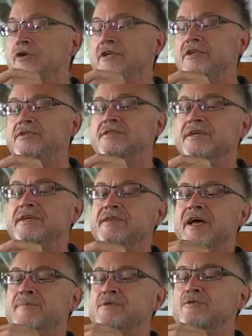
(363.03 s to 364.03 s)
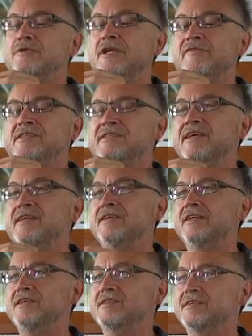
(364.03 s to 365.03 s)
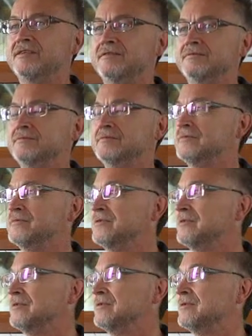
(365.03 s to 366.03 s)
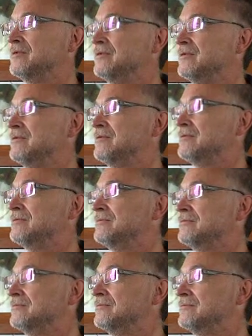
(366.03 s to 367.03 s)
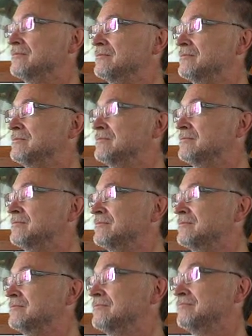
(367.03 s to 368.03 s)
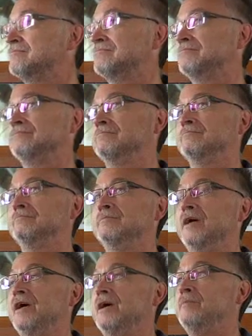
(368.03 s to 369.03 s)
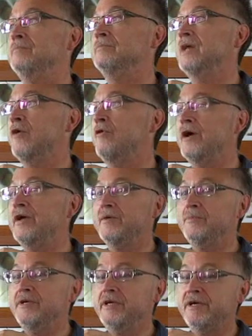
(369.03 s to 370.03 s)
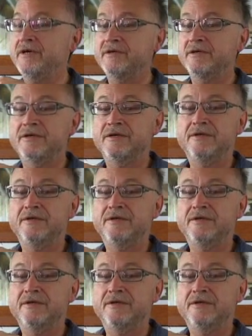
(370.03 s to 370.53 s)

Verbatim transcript: I didn't say so. Absolutely never says anything. Uh, mm, no, yeah. so, And now I'm here.